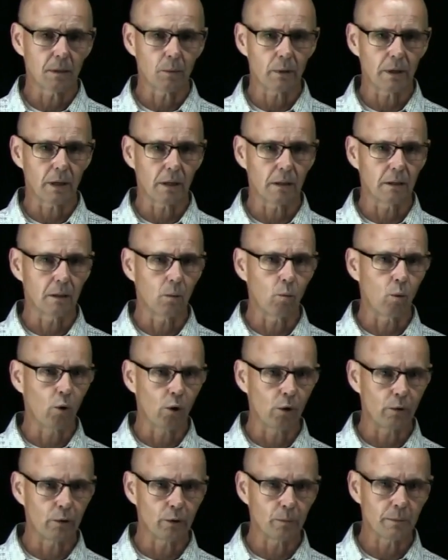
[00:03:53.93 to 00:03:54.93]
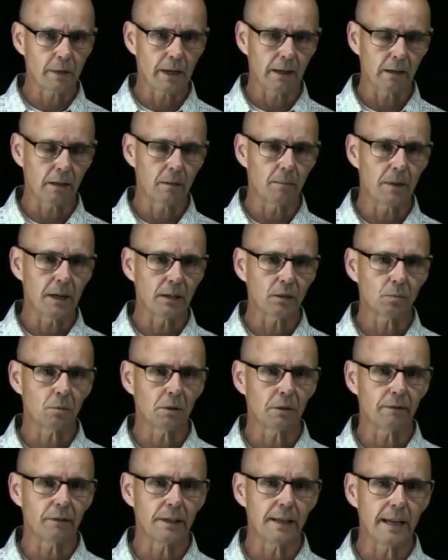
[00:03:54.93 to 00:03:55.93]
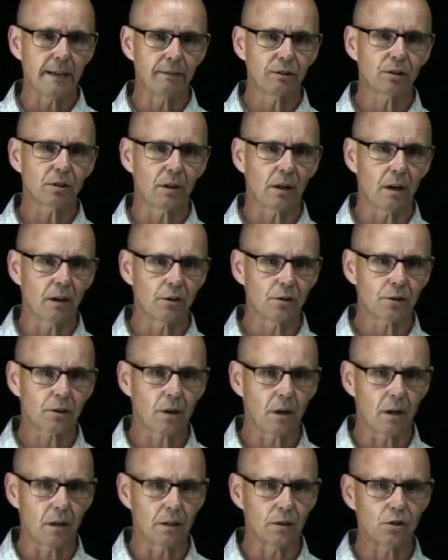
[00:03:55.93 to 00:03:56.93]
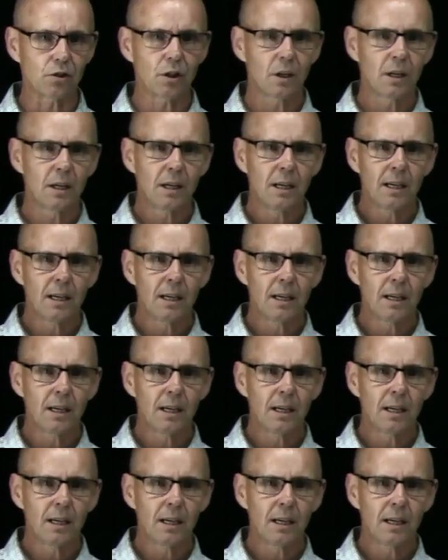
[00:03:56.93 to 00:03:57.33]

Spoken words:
We had a little war room down in the basement of the Davidson Honors College.